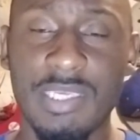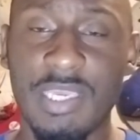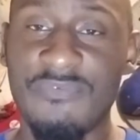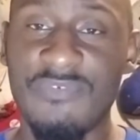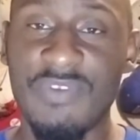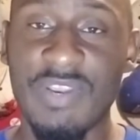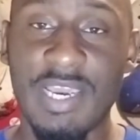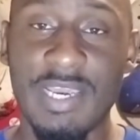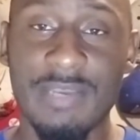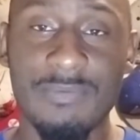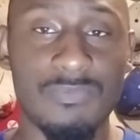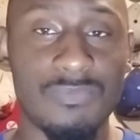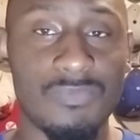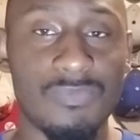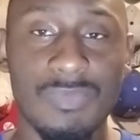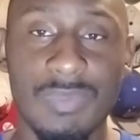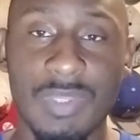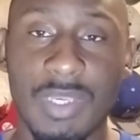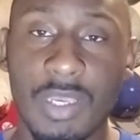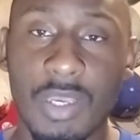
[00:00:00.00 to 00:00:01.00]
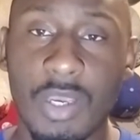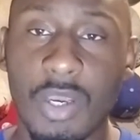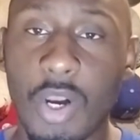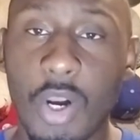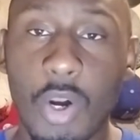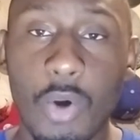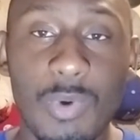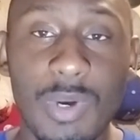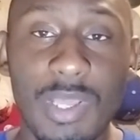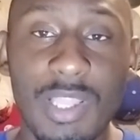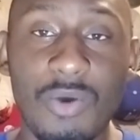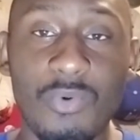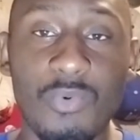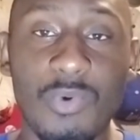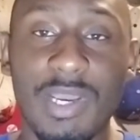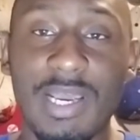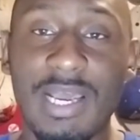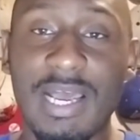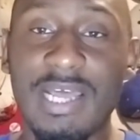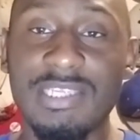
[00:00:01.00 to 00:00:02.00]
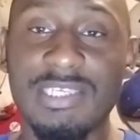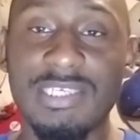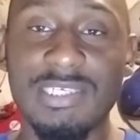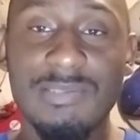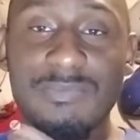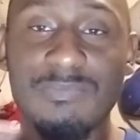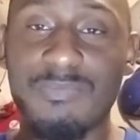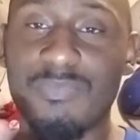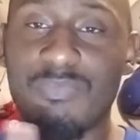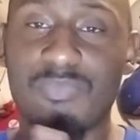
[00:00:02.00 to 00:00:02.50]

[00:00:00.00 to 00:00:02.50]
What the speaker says: If not, Oh well, I'll just